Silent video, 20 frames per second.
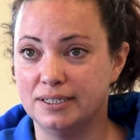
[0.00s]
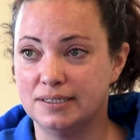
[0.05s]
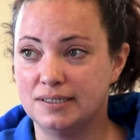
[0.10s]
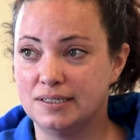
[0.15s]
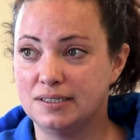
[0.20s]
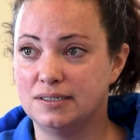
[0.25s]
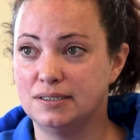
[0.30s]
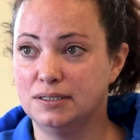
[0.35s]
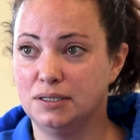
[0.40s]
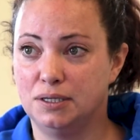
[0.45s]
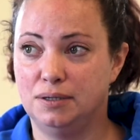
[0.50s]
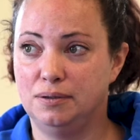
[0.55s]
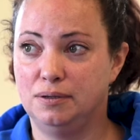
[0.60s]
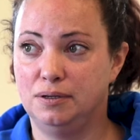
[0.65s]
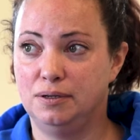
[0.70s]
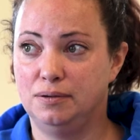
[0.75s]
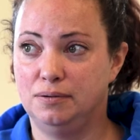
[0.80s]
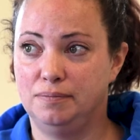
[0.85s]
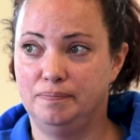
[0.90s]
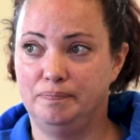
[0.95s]
It's
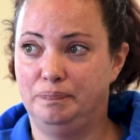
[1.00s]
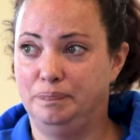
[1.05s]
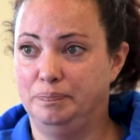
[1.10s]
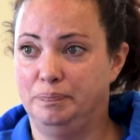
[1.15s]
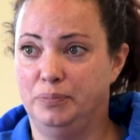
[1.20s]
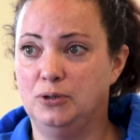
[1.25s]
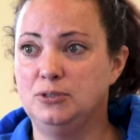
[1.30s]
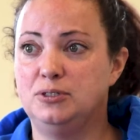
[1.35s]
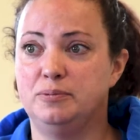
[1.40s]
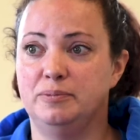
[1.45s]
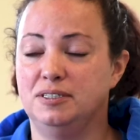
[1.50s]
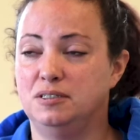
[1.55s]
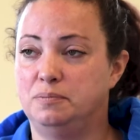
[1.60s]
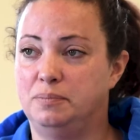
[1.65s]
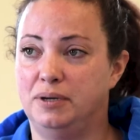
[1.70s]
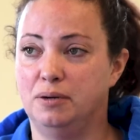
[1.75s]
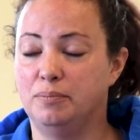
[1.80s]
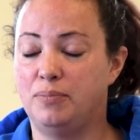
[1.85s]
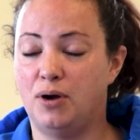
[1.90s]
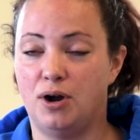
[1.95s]
Bozeman's
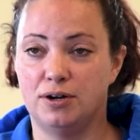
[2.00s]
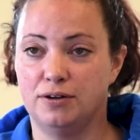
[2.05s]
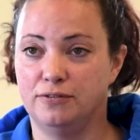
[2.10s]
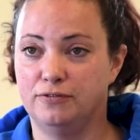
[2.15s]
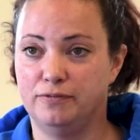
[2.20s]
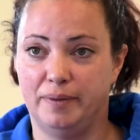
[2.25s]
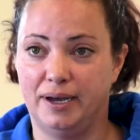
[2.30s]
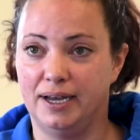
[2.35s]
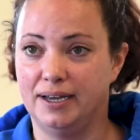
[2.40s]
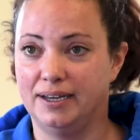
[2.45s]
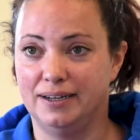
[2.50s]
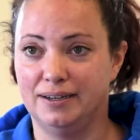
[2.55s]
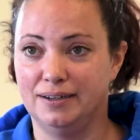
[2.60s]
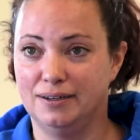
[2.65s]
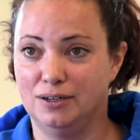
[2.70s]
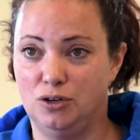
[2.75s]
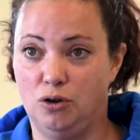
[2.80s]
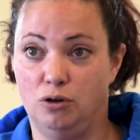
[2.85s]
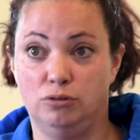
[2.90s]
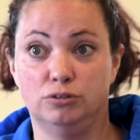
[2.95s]
been a part of my
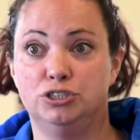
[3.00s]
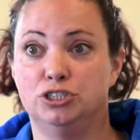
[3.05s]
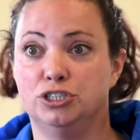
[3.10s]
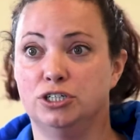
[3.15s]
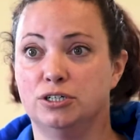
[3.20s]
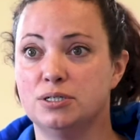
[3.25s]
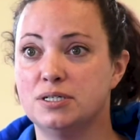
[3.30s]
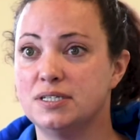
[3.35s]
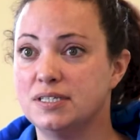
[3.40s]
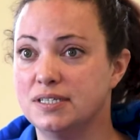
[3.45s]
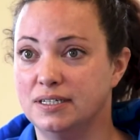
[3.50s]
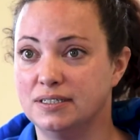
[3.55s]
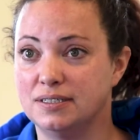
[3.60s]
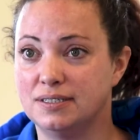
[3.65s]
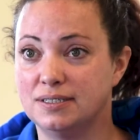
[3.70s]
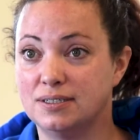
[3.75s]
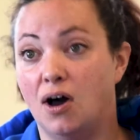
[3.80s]
culture since